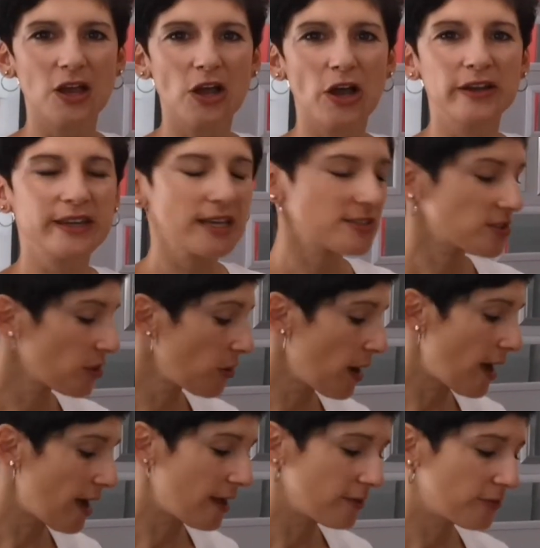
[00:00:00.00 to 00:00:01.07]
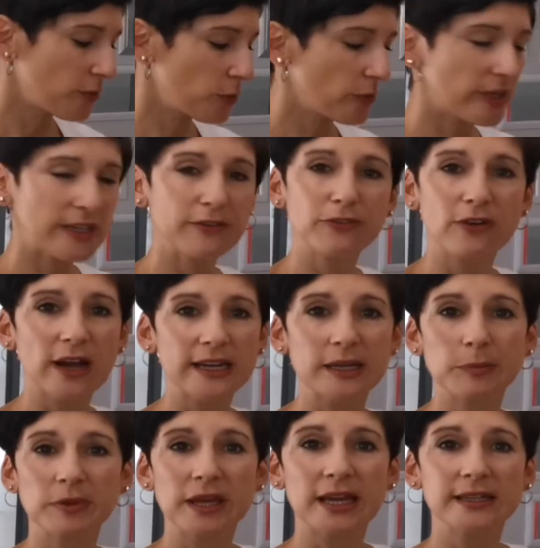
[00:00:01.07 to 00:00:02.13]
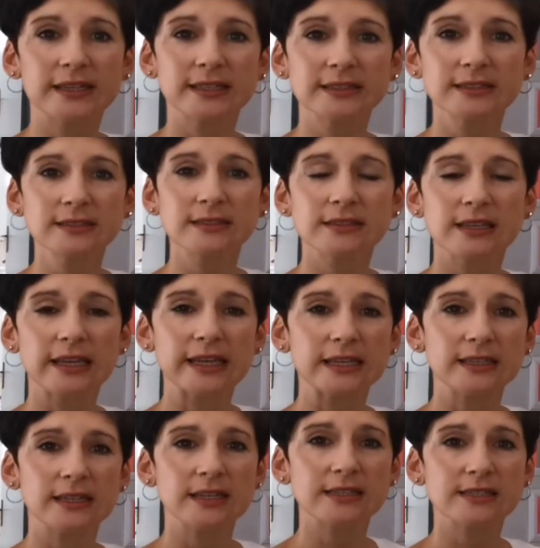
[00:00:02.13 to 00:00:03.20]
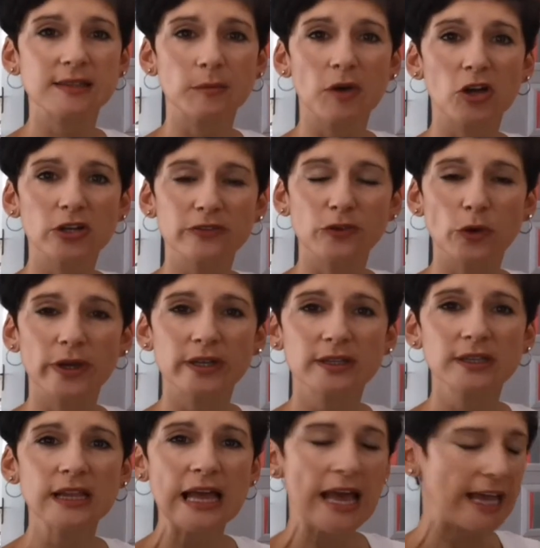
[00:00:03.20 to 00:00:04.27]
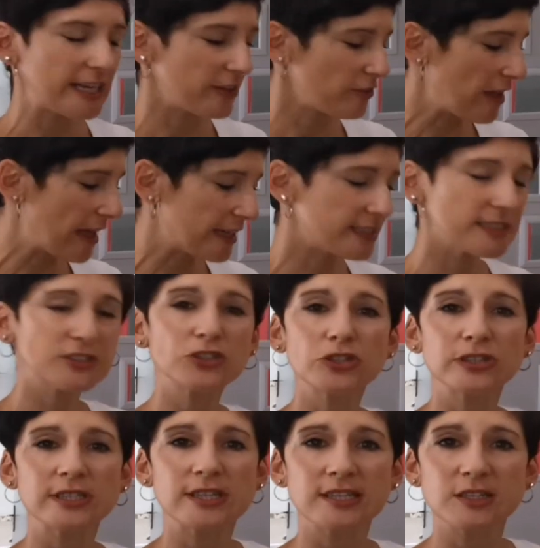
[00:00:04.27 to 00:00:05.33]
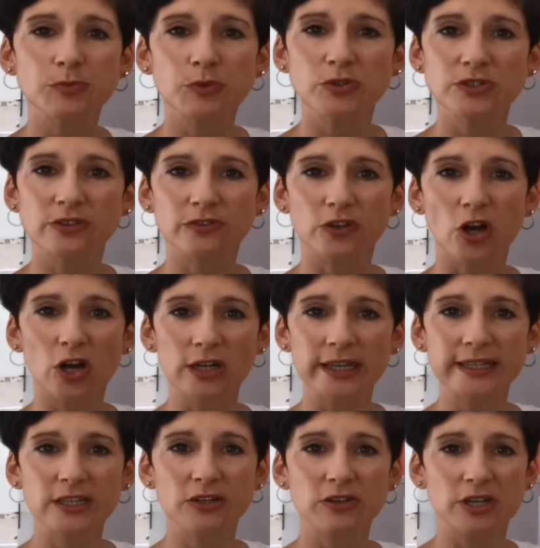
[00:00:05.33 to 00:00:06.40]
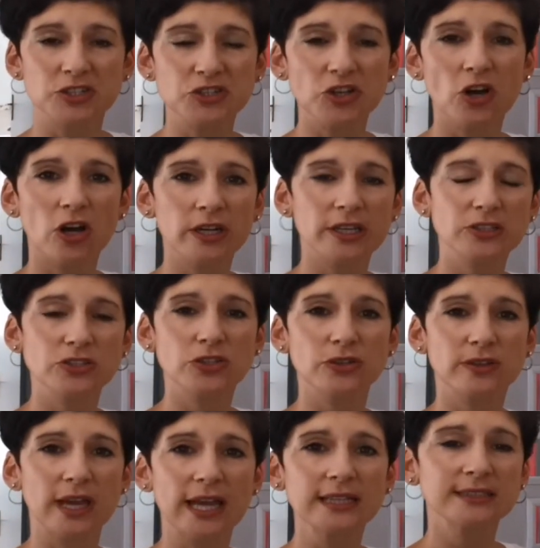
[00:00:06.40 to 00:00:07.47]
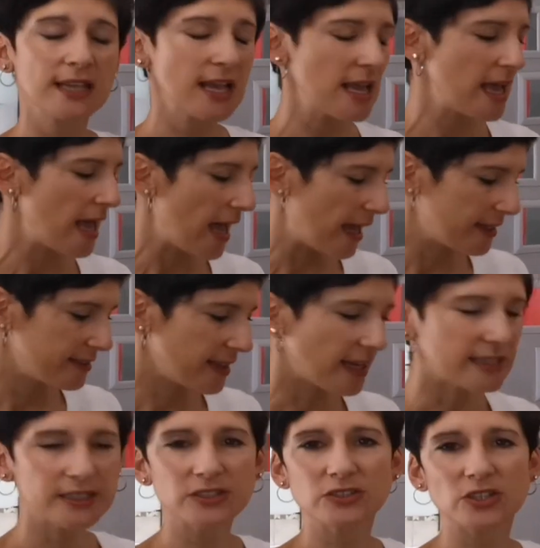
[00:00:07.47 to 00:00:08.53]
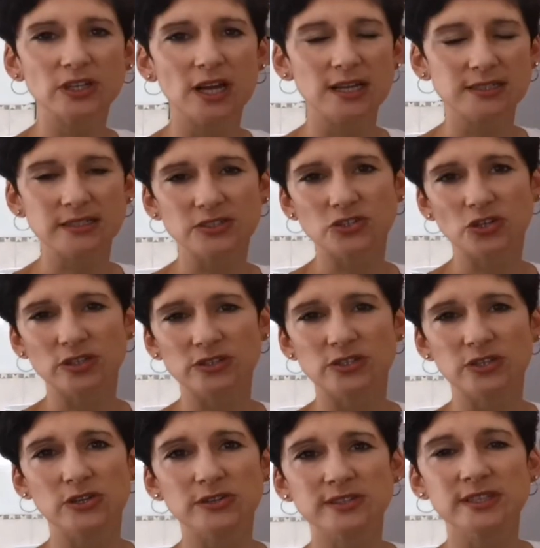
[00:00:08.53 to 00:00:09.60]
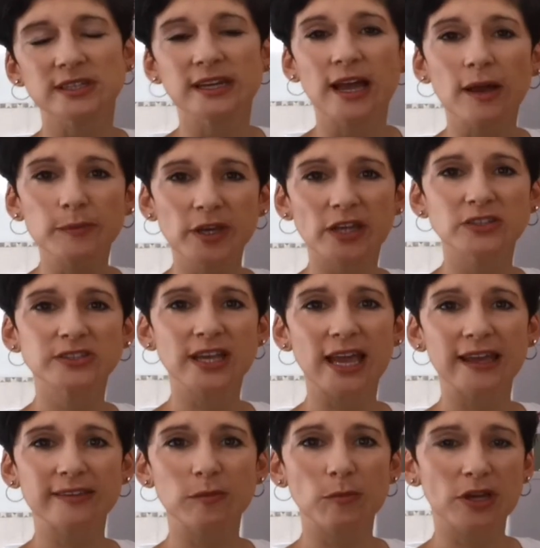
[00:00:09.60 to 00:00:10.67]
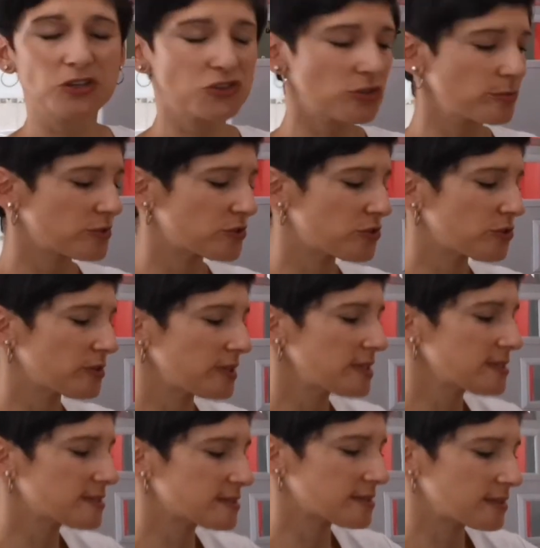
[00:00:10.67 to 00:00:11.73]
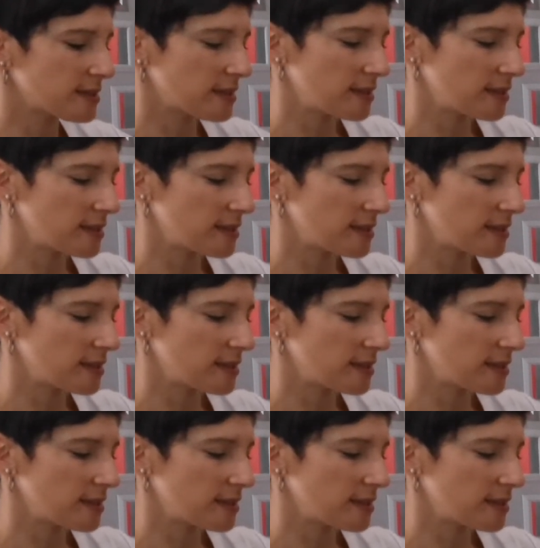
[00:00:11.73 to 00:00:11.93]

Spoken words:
Okay, so I've already fried up the onions in some olive oil, and I've added 2 teaspoons of garlic, crushed garlic, to that. And the onions are nice and translucent. Now I'm going to add the mushrooms to this.